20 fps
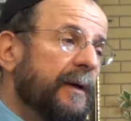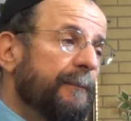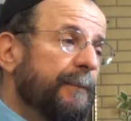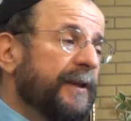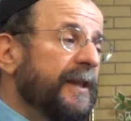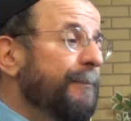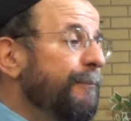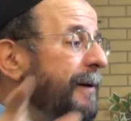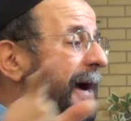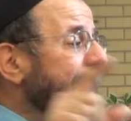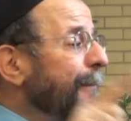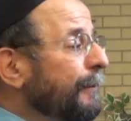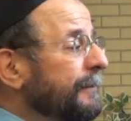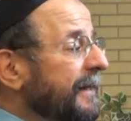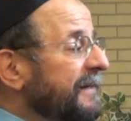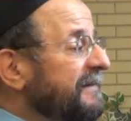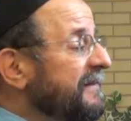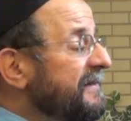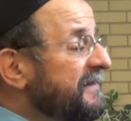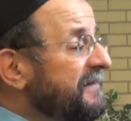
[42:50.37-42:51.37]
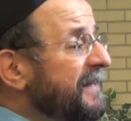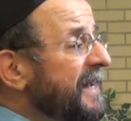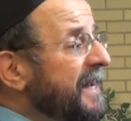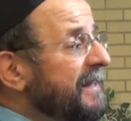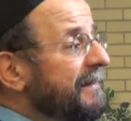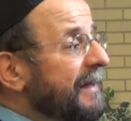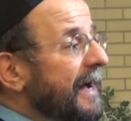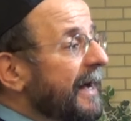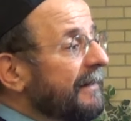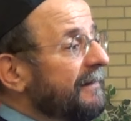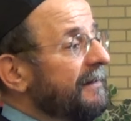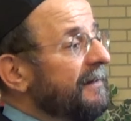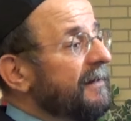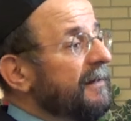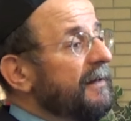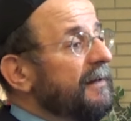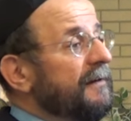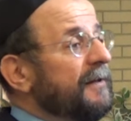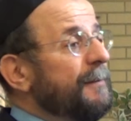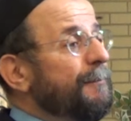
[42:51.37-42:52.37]
But the Bible doesn't say that.
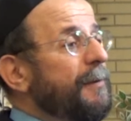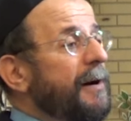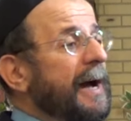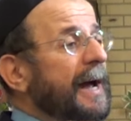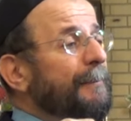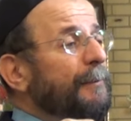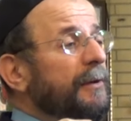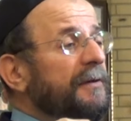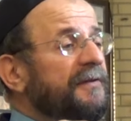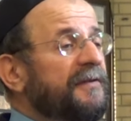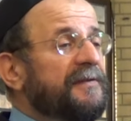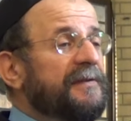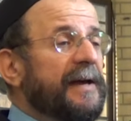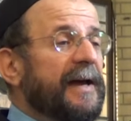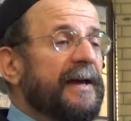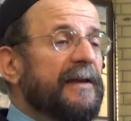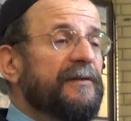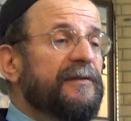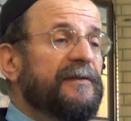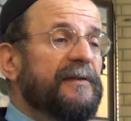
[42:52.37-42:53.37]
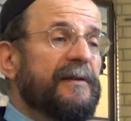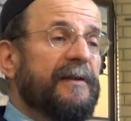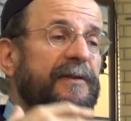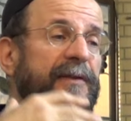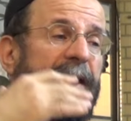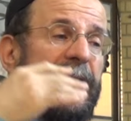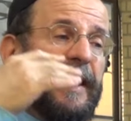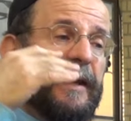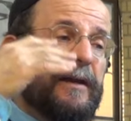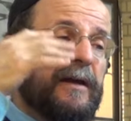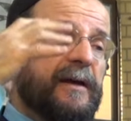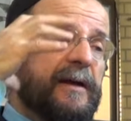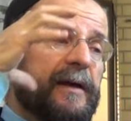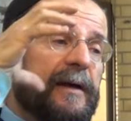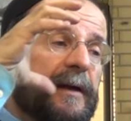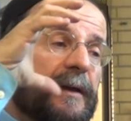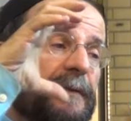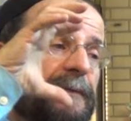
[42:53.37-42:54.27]
The Bible says that